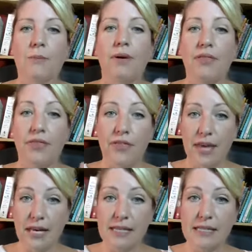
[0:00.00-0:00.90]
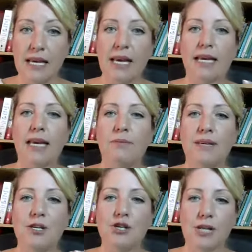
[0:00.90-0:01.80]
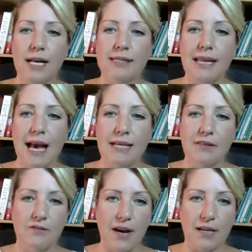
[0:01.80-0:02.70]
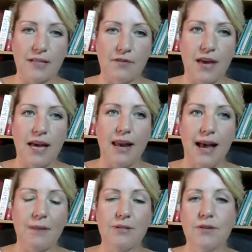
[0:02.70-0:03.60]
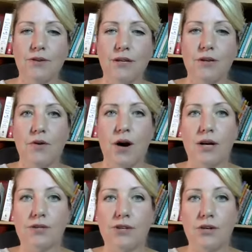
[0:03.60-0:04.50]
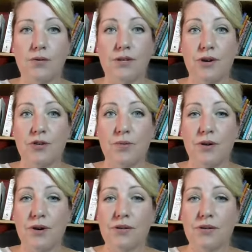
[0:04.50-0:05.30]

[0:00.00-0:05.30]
but this can be just as effective and absolutely no cost to you as an entrepreneur.